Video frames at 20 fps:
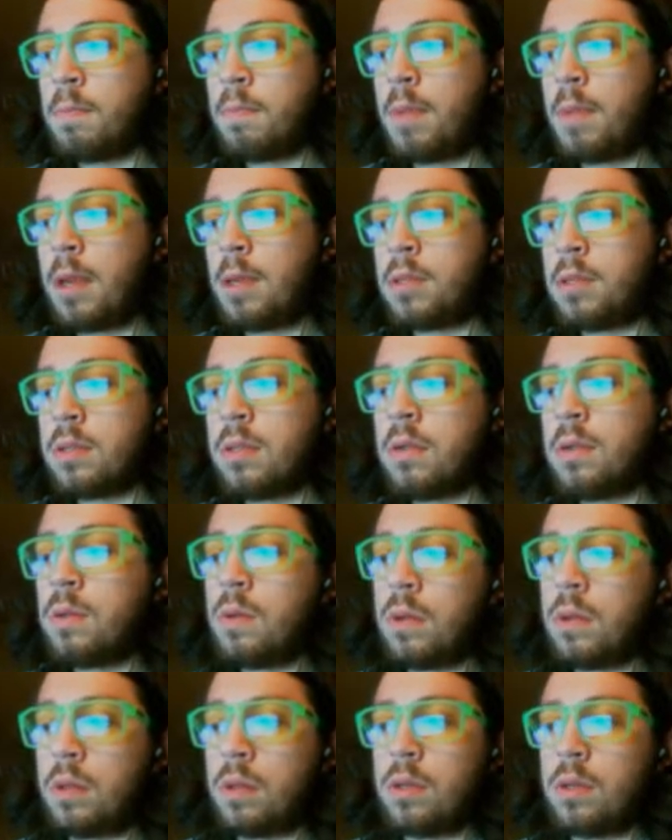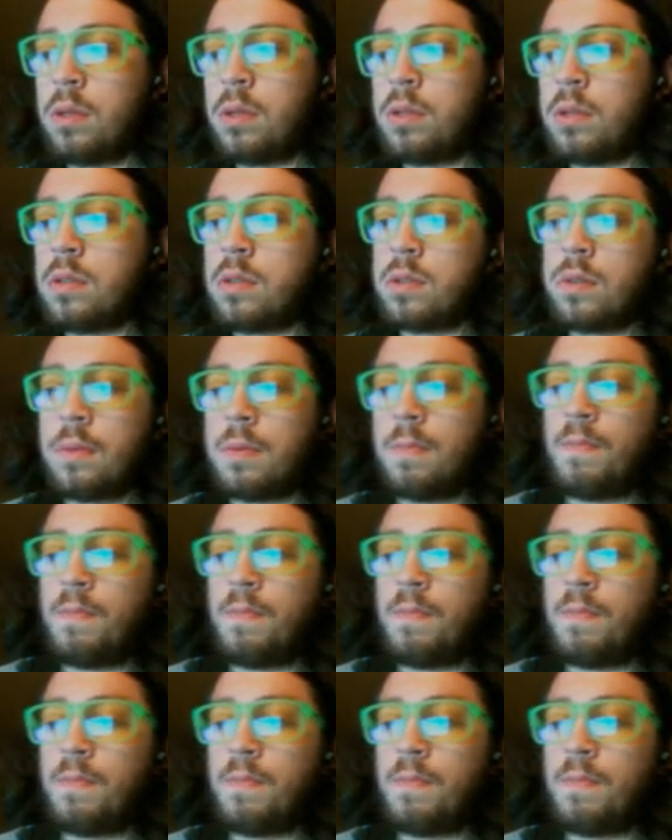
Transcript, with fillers: baseload is